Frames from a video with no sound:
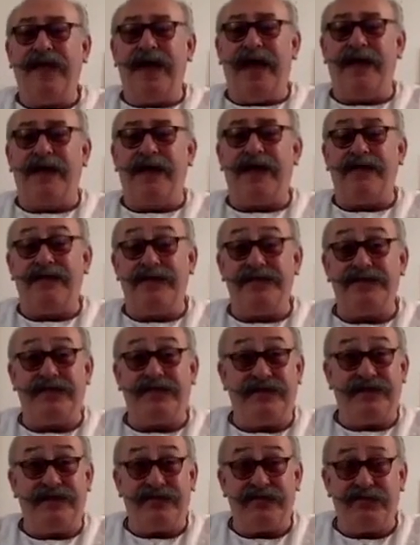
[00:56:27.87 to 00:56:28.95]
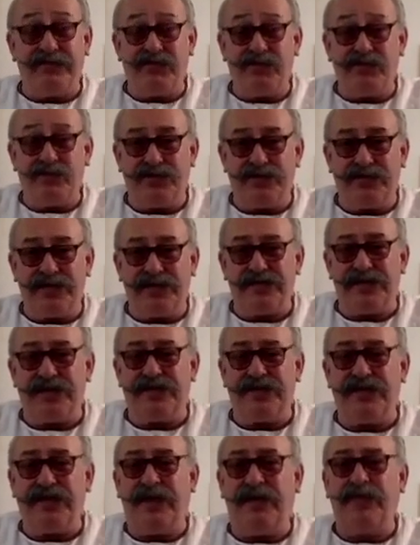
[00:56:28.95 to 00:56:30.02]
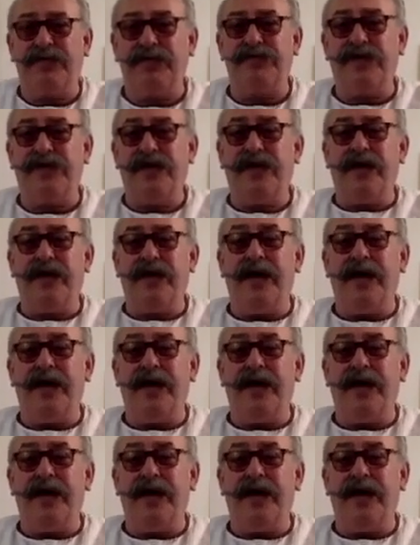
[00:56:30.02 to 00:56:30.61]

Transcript: and had been suffering from jaundice, and he was a